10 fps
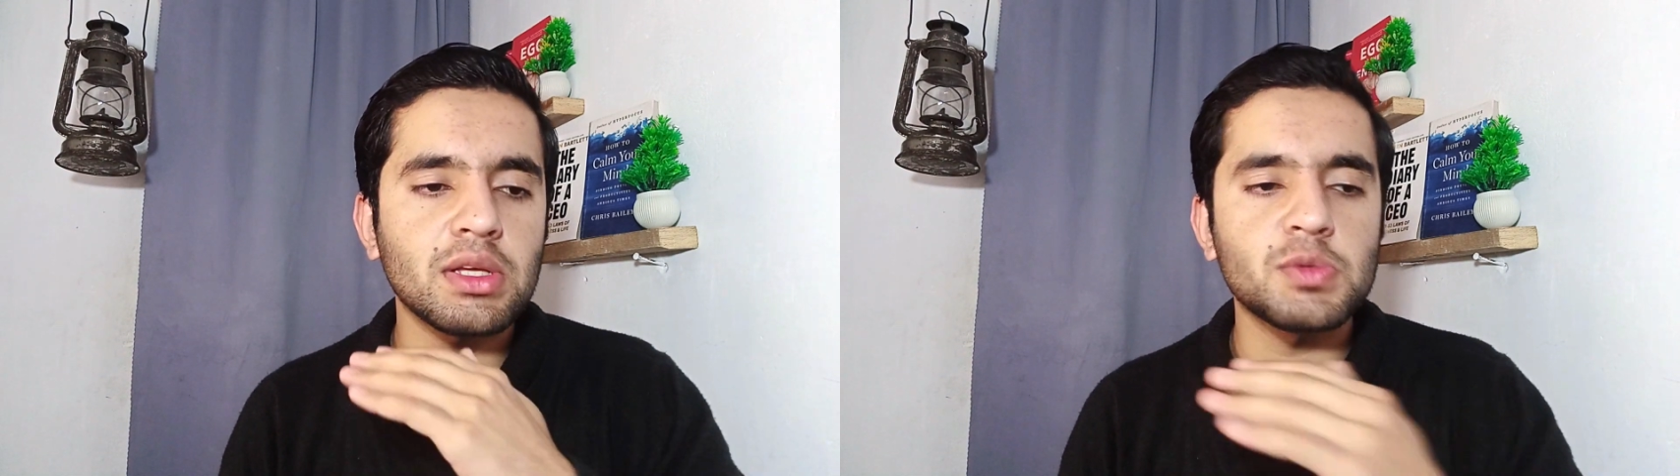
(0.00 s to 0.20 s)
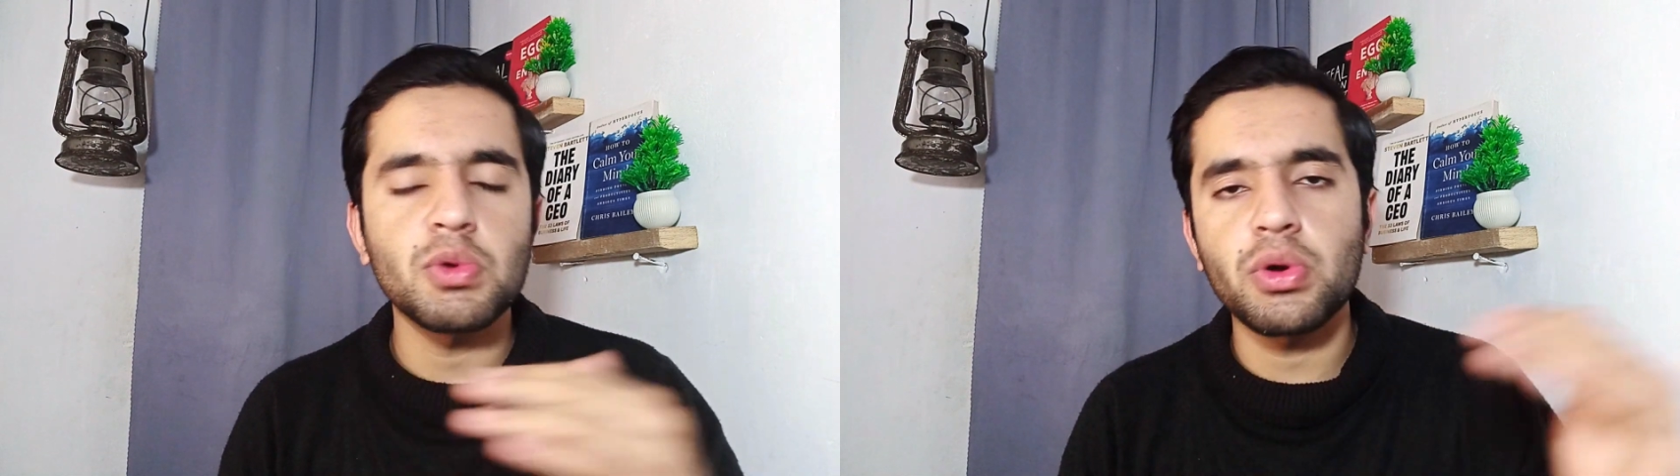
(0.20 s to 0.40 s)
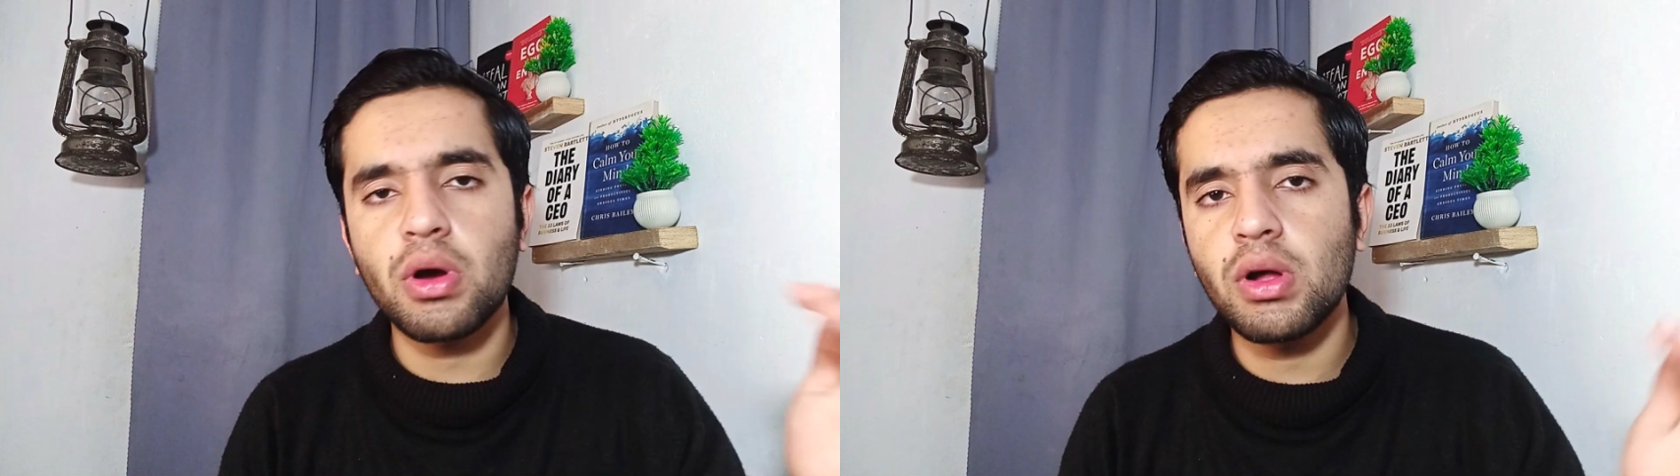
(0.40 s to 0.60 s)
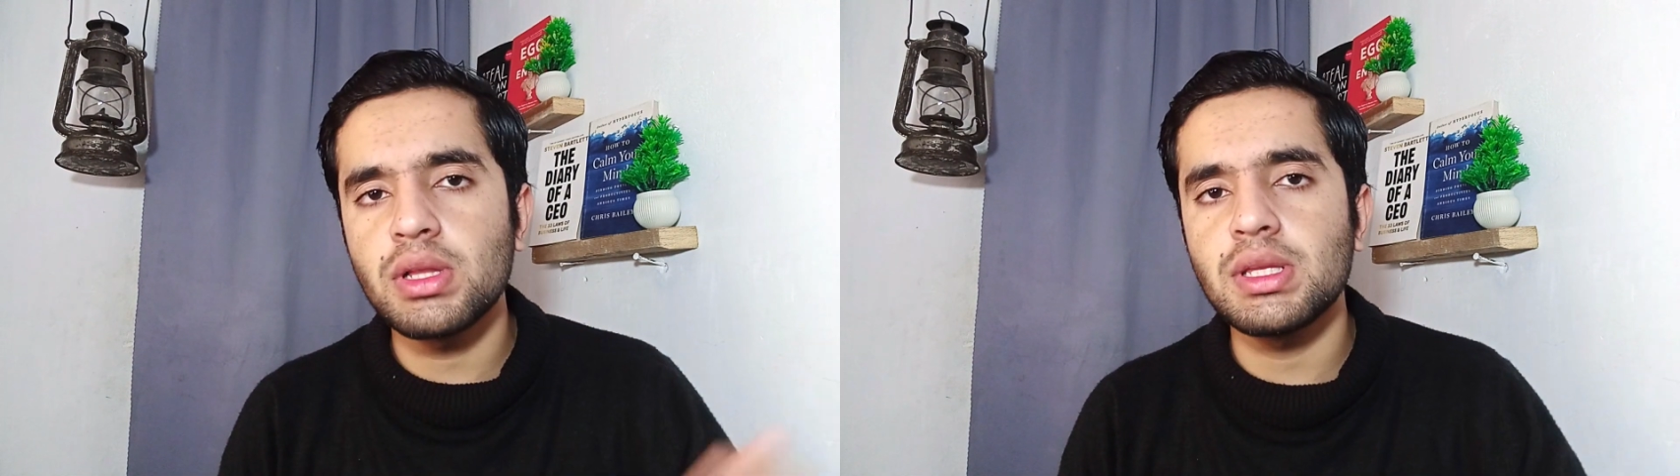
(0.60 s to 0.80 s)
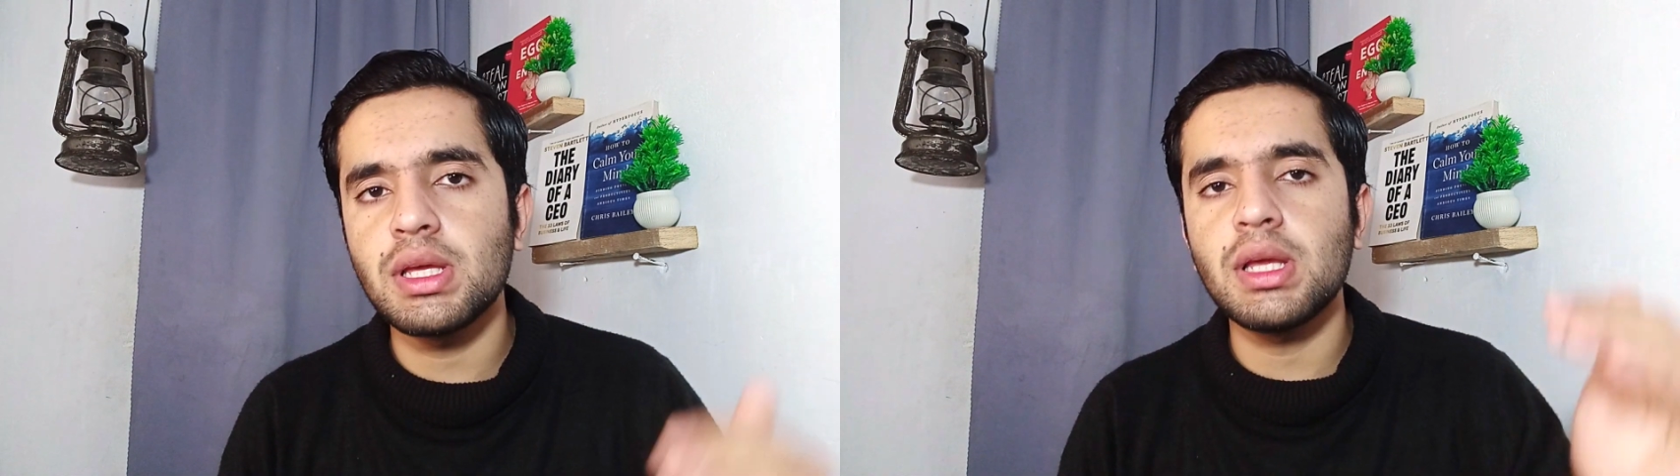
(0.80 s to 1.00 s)
explore
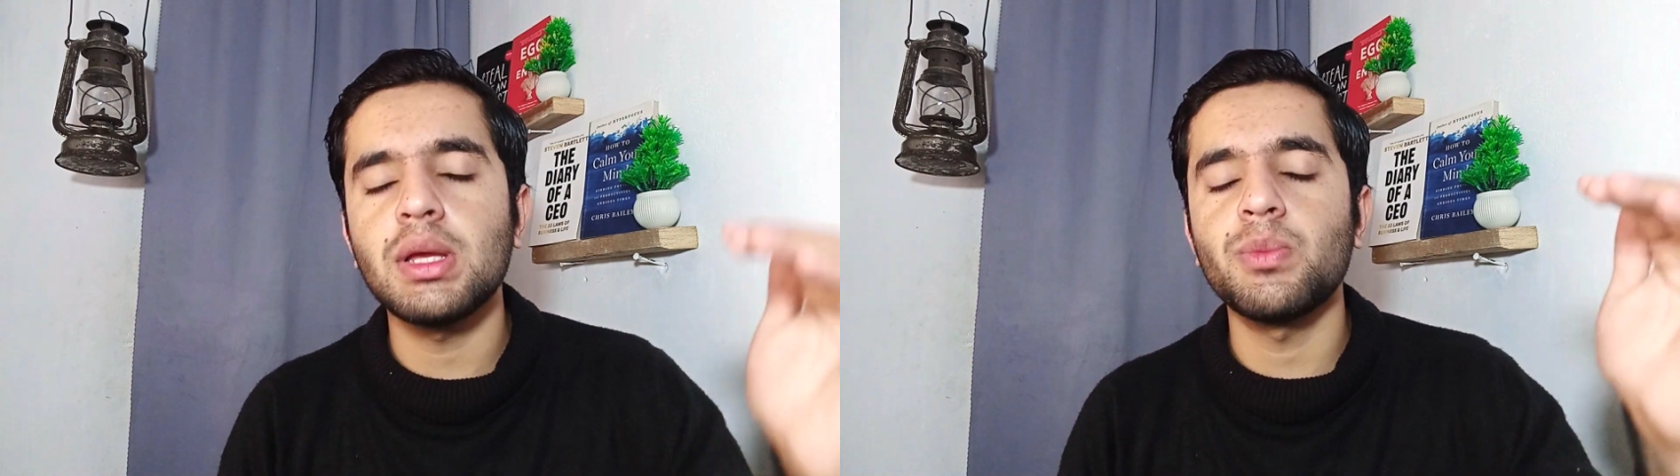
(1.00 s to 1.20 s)
all the